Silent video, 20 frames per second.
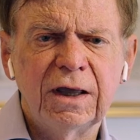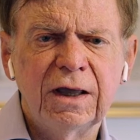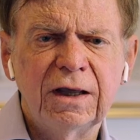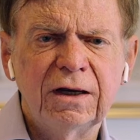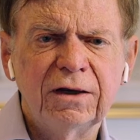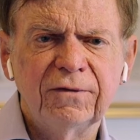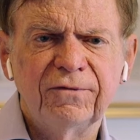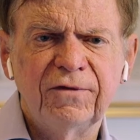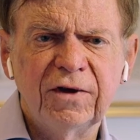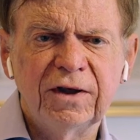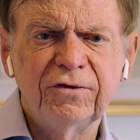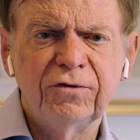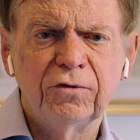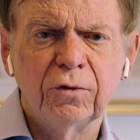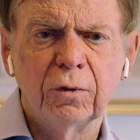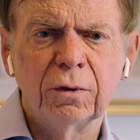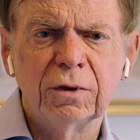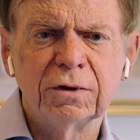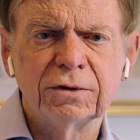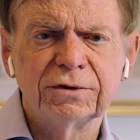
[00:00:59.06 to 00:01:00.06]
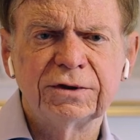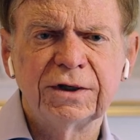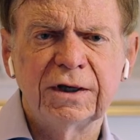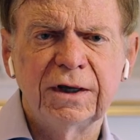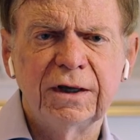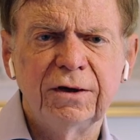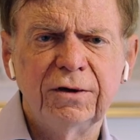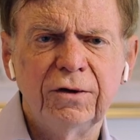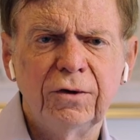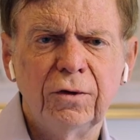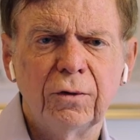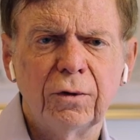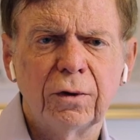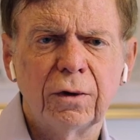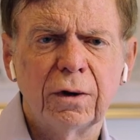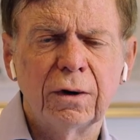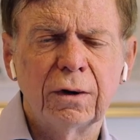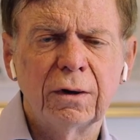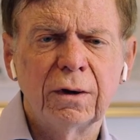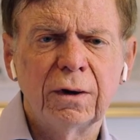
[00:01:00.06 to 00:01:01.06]
individuals in
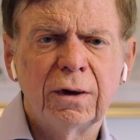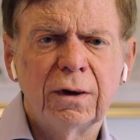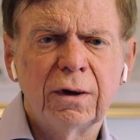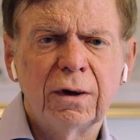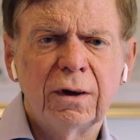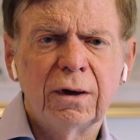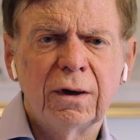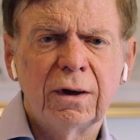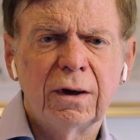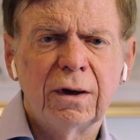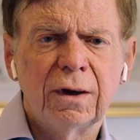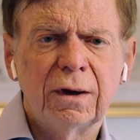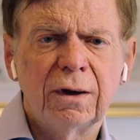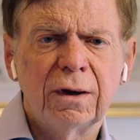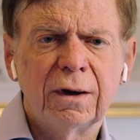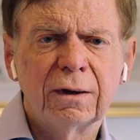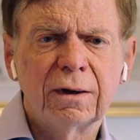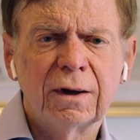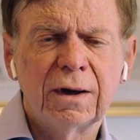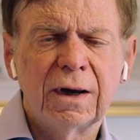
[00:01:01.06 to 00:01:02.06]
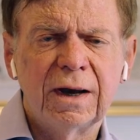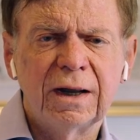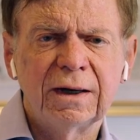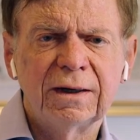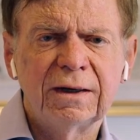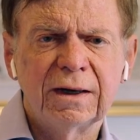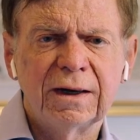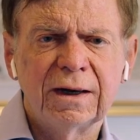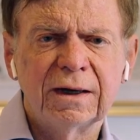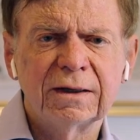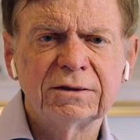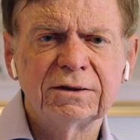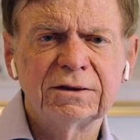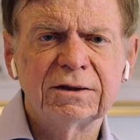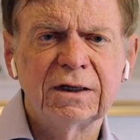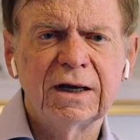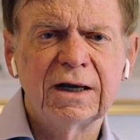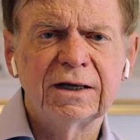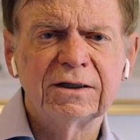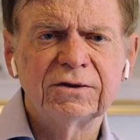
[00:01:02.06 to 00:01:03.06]
your
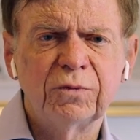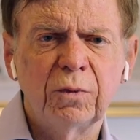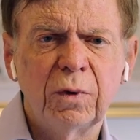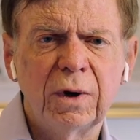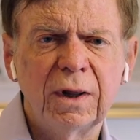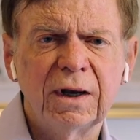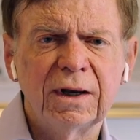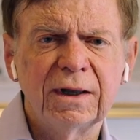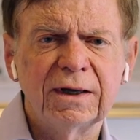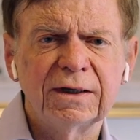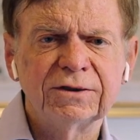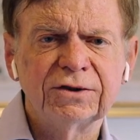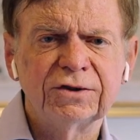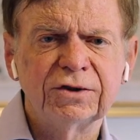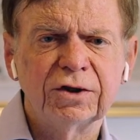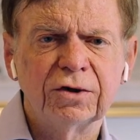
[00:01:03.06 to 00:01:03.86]
context, as well as to